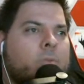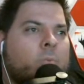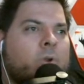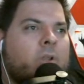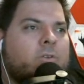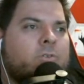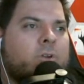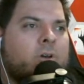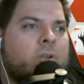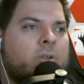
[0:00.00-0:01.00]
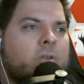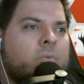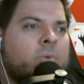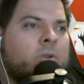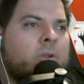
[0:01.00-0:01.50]
We're gonna get draconic.
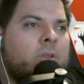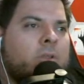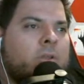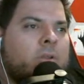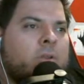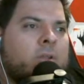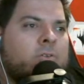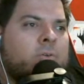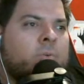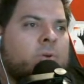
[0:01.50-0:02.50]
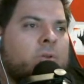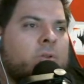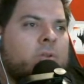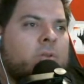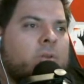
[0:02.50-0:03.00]
We're gonna get an extra one.